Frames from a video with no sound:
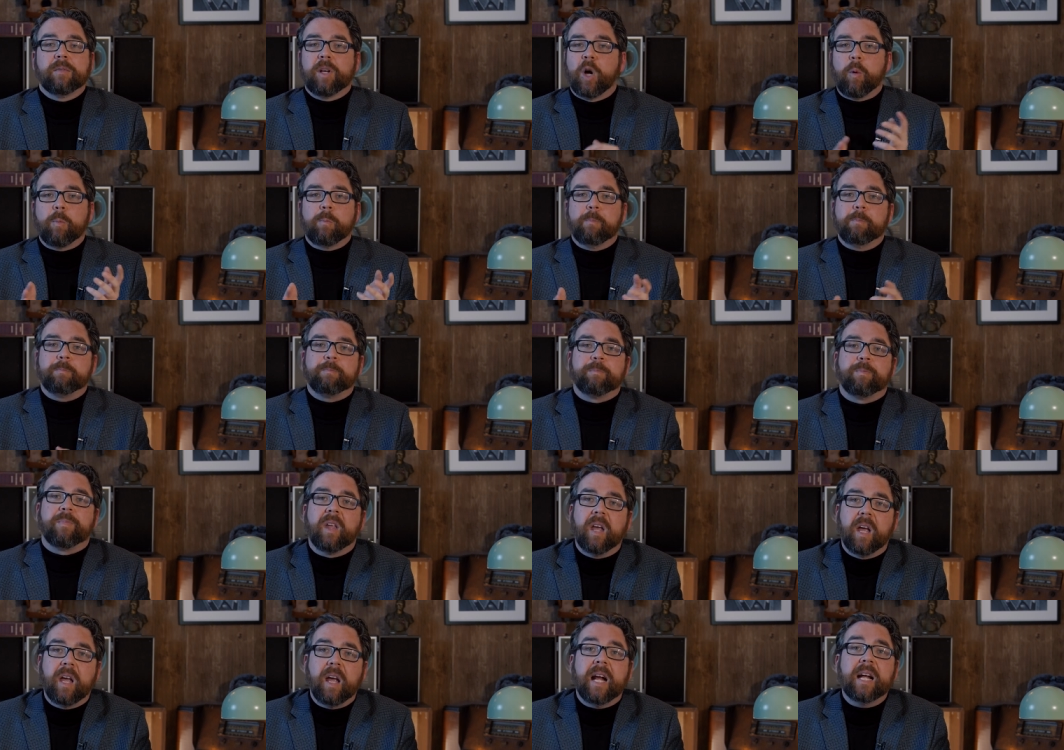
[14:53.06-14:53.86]
Nope.
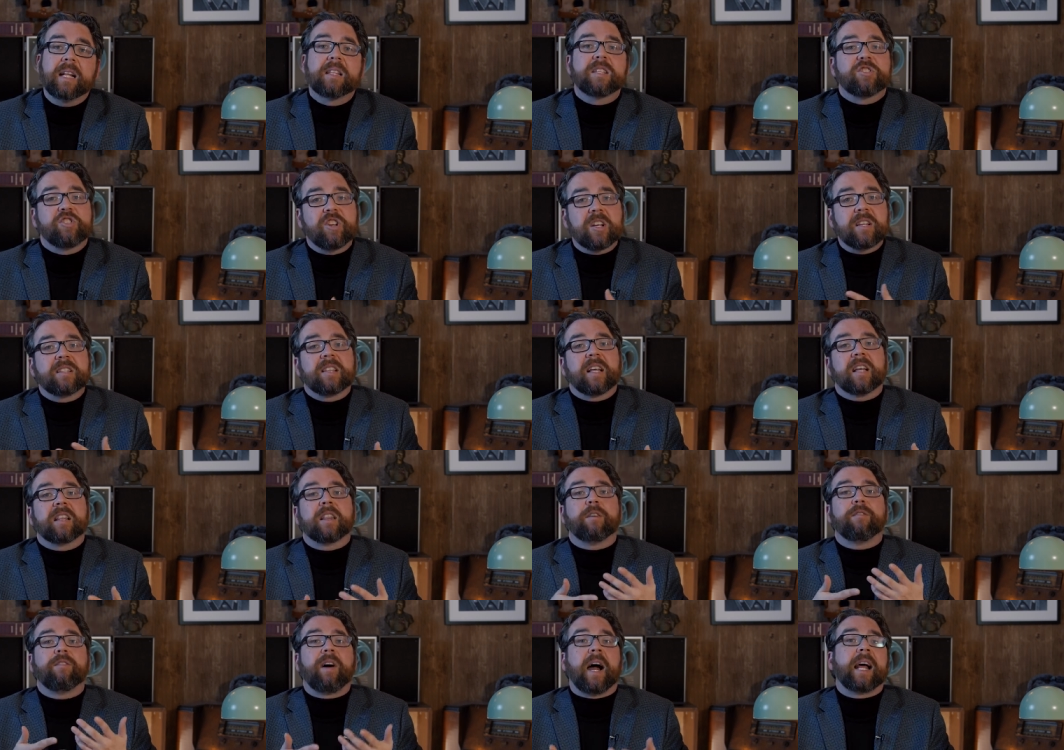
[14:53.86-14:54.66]
It's just
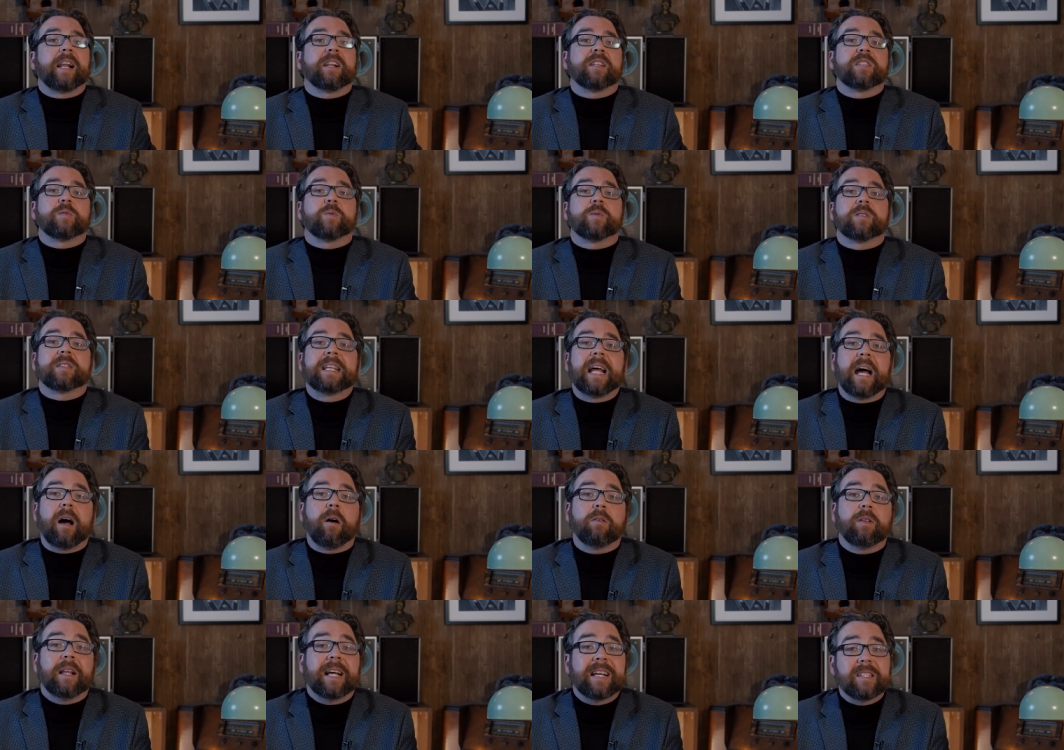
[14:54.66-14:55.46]
that the violence was
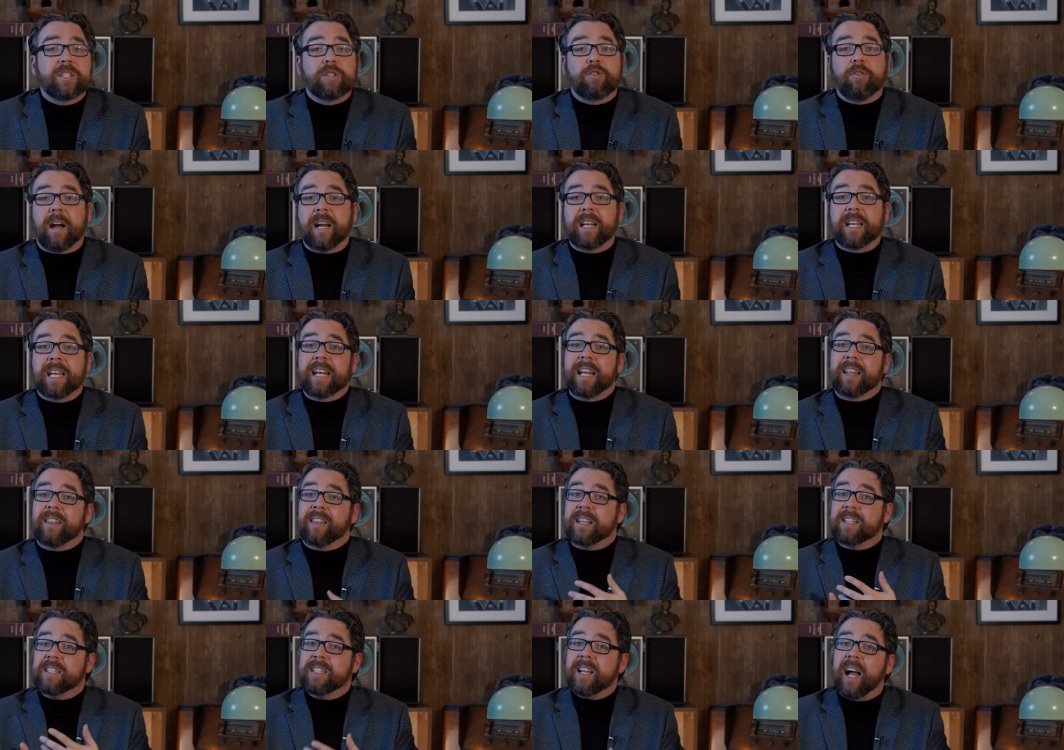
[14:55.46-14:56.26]
now less directed
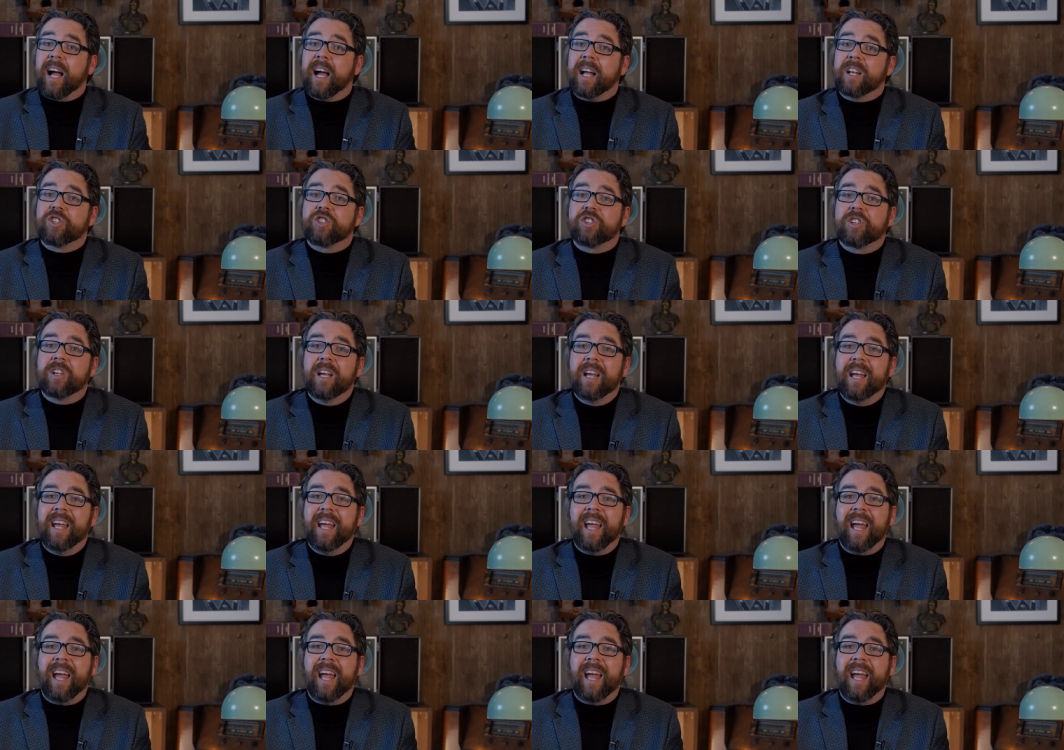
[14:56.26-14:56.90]
at the Dutch